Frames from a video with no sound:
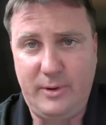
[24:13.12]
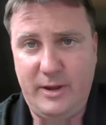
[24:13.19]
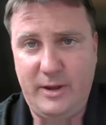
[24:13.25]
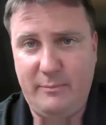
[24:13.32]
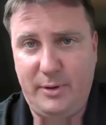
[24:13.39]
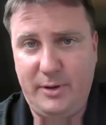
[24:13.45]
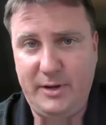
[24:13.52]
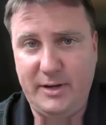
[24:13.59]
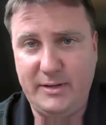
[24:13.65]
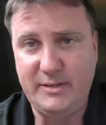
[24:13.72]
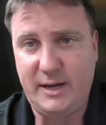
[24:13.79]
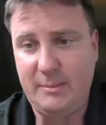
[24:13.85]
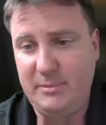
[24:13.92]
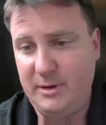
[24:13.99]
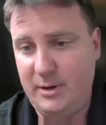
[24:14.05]
that we have plenty
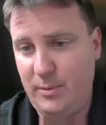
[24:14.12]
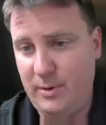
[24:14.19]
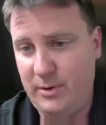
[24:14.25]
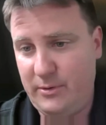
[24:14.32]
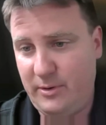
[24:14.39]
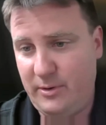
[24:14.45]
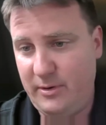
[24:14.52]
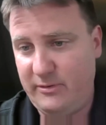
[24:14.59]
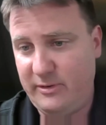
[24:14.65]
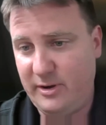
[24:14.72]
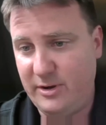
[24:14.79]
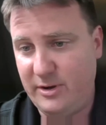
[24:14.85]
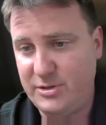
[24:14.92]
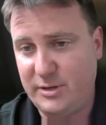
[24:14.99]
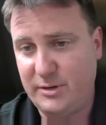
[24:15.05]
of time to go into our
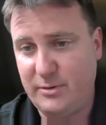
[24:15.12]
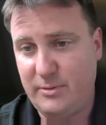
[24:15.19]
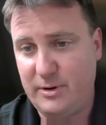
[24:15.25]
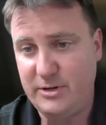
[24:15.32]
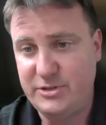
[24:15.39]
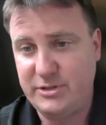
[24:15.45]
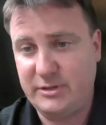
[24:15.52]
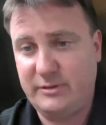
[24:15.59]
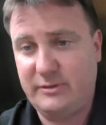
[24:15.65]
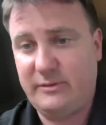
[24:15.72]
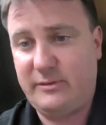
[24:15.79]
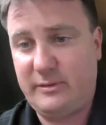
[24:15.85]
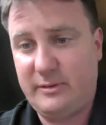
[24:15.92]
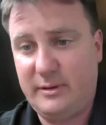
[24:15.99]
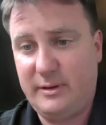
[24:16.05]
discussion and
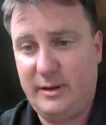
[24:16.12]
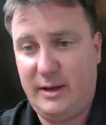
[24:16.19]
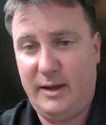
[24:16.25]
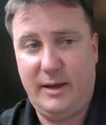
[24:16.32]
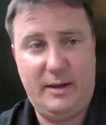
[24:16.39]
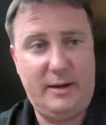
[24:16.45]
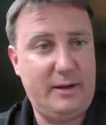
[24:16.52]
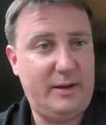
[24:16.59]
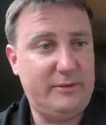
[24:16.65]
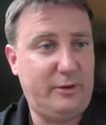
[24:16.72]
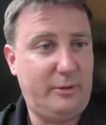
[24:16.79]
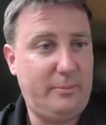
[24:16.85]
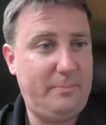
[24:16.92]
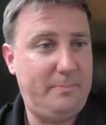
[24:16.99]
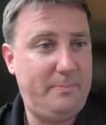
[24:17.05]
questions. And I
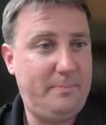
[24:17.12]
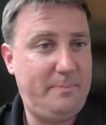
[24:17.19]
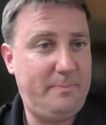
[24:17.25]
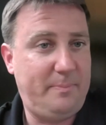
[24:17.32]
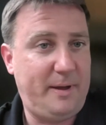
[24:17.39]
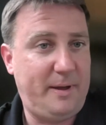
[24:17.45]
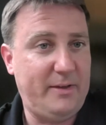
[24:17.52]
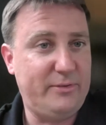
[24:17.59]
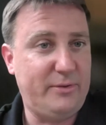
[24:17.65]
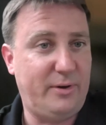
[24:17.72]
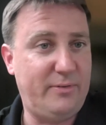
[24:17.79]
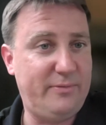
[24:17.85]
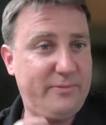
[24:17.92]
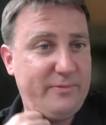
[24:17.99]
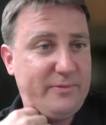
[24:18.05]
guess I'll pass
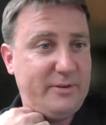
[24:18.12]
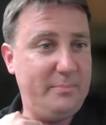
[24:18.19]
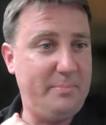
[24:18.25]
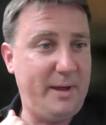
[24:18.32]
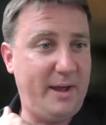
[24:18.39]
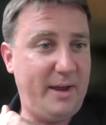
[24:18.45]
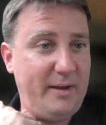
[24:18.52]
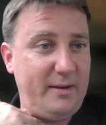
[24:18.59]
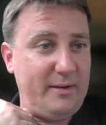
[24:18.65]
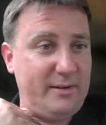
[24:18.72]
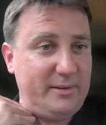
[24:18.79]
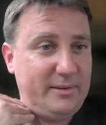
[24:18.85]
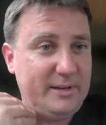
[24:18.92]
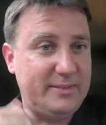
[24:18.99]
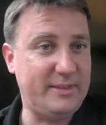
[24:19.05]
off to Ben
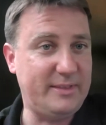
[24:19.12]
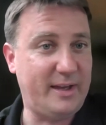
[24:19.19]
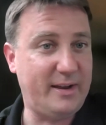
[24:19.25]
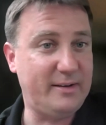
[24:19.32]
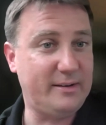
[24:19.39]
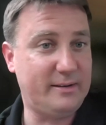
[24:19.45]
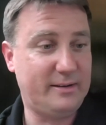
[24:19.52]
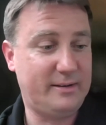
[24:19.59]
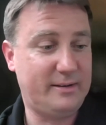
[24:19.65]
to lead that.